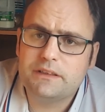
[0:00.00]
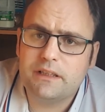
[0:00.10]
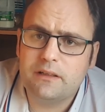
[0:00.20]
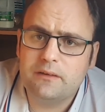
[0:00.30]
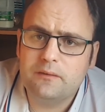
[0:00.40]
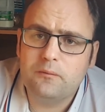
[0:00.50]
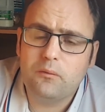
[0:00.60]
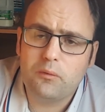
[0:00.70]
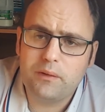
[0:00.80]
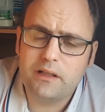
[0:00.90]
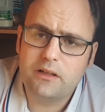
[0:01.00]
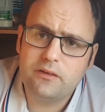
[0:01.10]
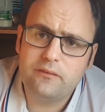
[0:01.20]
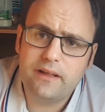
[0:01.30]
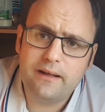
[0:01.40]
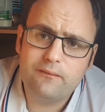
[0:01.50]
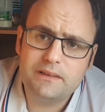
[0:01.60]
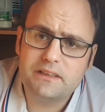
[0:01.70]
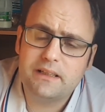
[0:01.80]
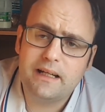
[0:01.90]
So what we're going to do now
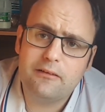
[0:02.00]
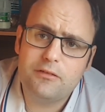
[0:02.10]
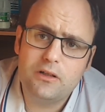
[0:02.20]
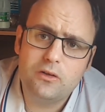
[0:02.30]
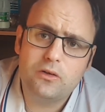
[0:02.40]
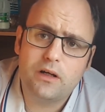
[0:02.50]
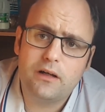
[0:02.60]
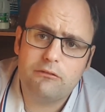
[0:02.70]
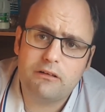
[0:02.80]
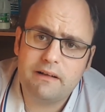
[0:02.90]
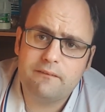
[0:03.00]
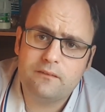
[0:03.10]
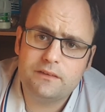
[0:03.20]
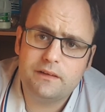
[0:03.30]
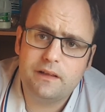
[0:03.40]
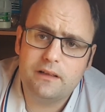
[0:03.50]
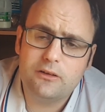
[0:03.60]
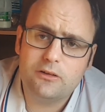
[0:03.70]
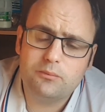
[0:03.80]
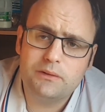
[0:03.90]
is going to have a look around the
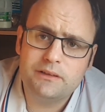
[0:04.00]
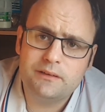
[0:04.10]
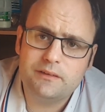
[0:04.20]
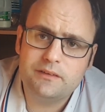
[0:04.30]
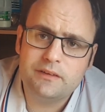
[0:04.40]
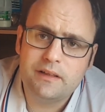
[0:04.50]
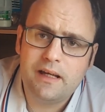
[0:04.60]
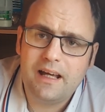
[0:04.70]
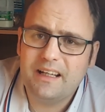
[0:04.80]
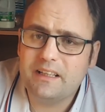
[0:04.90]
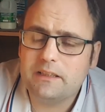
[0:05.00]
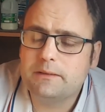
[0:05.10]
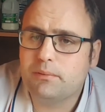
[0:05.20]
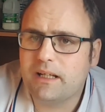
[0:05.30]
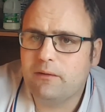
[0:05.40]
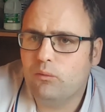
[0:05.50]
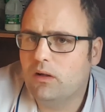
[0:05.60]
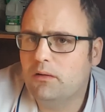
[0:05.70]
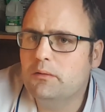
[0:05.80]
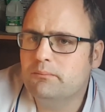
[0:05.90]
allotment and explain
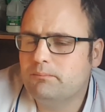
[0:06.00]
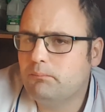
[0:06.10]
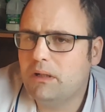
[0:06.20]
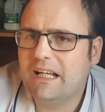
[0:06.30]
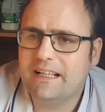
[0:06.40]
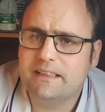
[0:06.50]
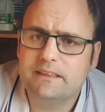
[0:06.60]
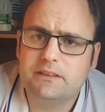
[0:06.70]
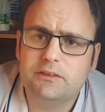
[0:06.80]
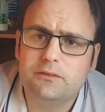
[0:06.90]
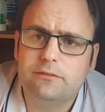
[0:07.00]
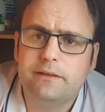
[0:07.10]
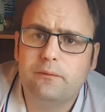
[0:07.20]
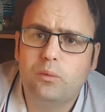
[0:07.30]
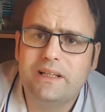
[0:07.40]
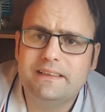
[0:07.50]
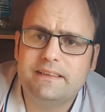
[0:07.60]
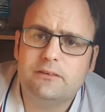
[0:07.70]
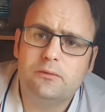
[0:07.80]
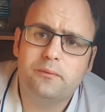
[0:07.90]
what I'm planning to do for the
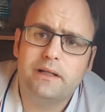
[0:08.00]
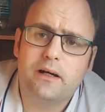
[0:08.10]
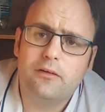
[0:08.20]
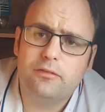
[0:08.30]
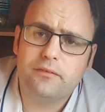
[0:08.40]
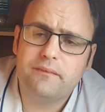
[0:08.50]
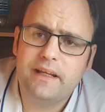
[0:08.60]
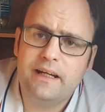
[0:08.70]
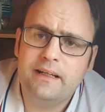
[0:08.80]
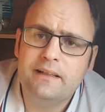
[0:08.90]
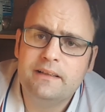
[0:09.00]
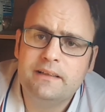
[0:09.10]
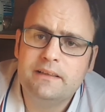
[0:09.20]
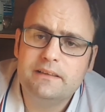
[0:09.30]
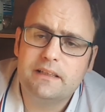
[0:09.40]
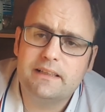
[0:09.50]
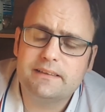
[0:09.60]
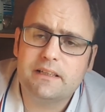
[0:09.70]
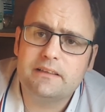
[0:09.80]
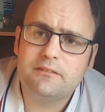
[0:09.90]
winter, and we'll go from there. So
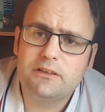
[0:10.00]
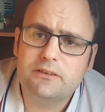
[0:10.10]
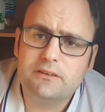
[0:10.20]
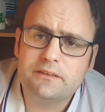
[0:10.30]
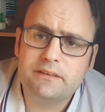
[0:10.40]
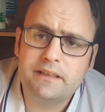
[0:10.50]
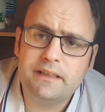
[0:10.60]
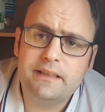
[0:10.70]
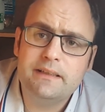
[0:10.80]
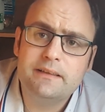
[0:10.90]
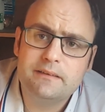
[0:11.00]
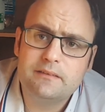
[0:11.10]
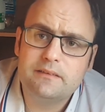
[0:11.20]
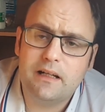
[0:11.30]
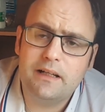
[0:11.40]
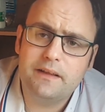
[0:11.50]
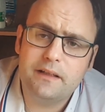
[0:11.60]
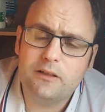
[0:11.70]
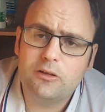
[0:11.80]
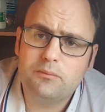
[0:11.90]
let's go and have a look at
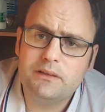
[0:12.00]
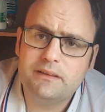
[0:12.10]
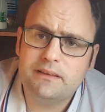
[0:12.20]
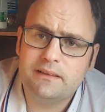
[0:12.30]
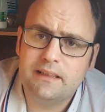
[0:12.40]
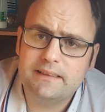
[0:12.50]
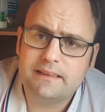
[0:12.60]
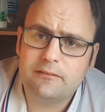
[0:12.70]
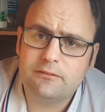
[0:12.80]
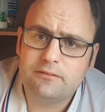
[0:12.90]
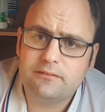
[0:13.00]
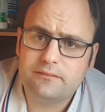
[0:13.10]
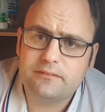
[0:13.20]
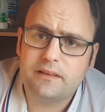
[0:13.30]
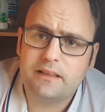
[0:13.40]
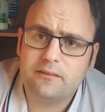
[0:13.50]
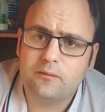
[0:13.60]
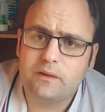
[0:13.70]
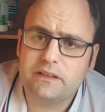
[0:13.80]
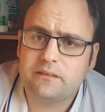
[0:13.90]
the allotment, and let's have a
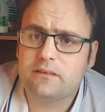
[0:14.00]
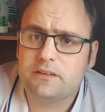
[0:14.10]
quick